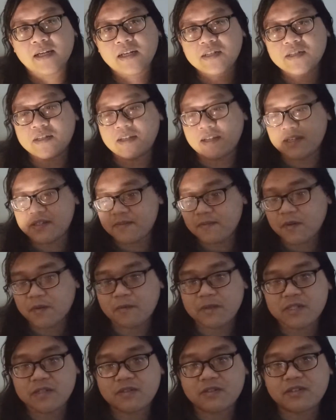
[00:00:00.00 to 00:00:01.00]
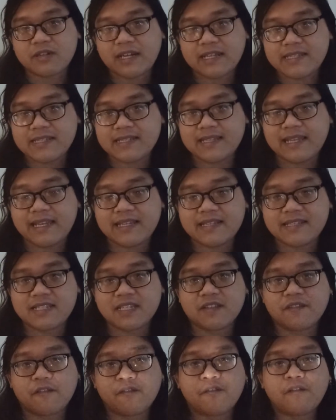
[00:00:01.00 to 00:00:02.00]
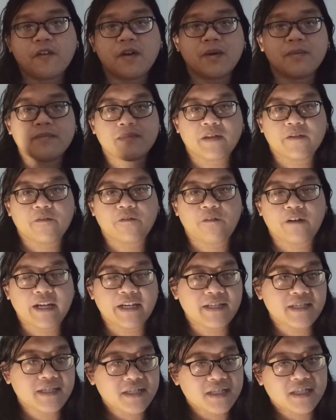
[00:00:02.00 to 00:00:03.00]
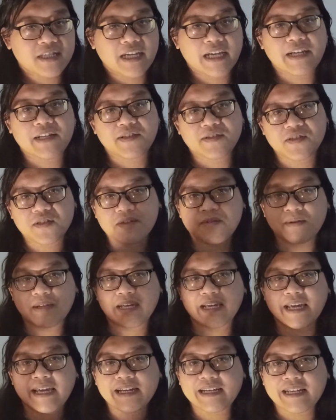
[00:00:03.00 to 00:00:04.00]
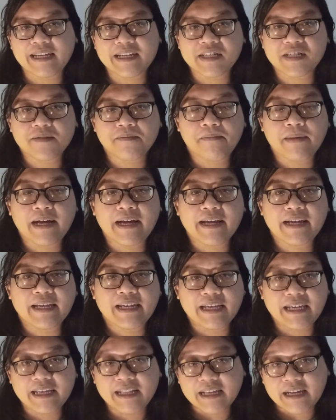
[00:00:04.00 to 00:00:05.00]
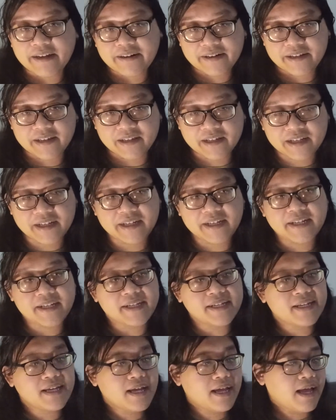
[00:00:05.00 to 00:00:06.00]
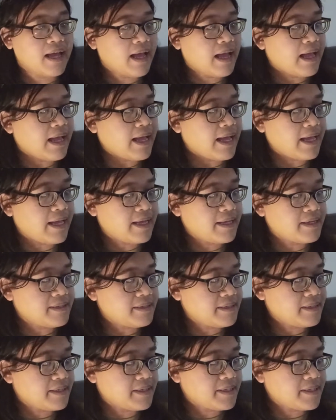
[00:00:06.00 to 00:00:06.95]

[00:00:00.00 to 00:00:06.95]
So this book was translated from the French into the English by Ina Rilke, and